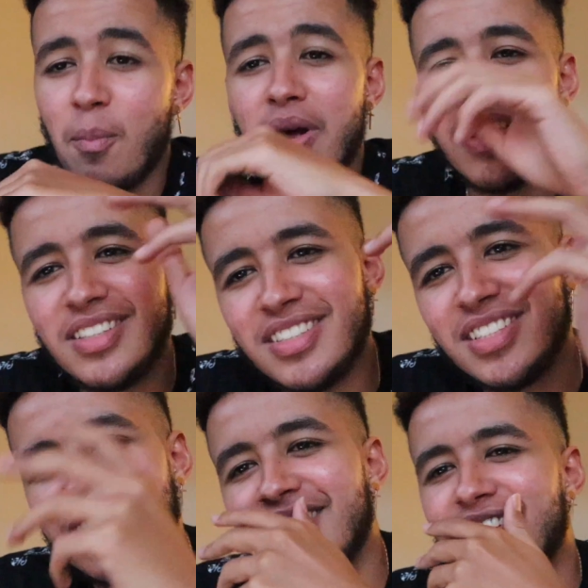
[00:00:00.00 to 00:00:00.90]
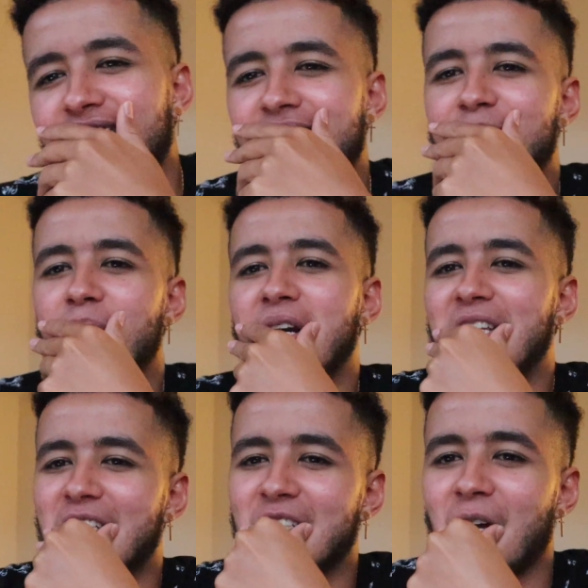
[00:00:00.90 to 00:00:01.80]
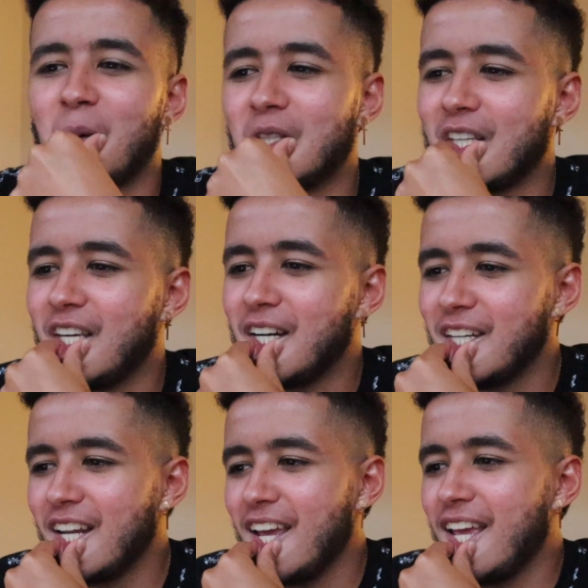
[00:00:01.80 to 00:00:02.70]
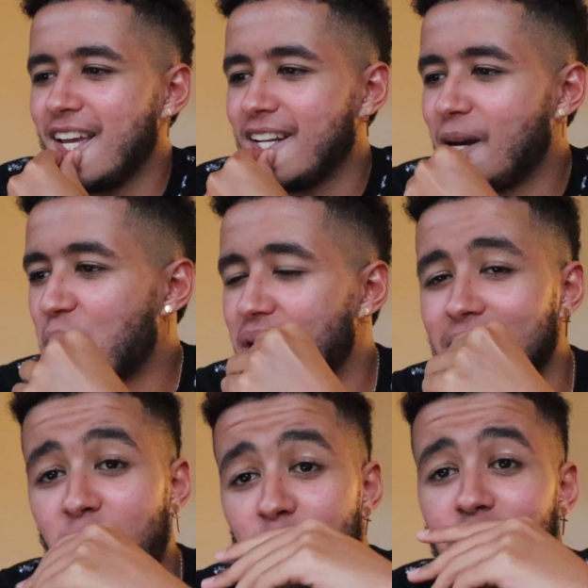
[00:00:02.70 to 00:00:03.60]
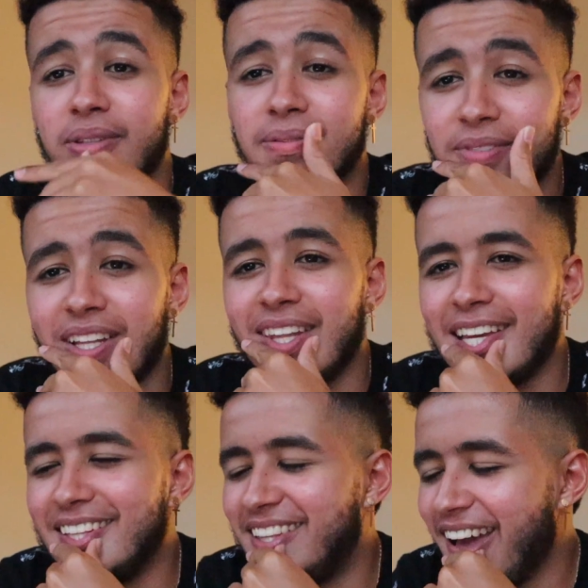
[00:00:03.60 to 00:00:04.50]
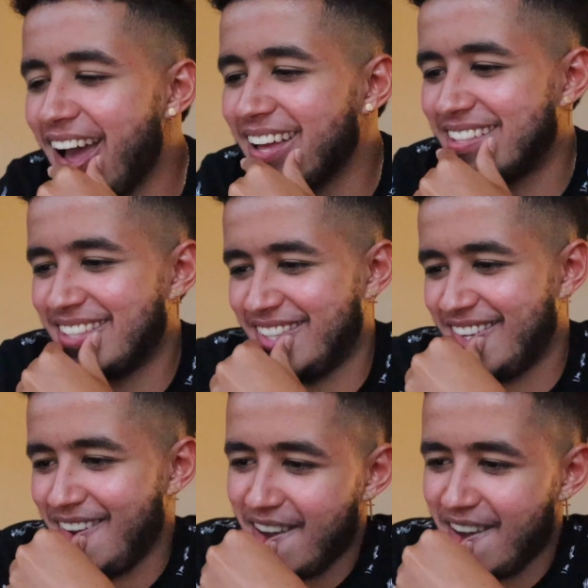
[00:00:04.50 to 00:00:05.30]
Married to the money since I was a youngin', now we elope. Like that.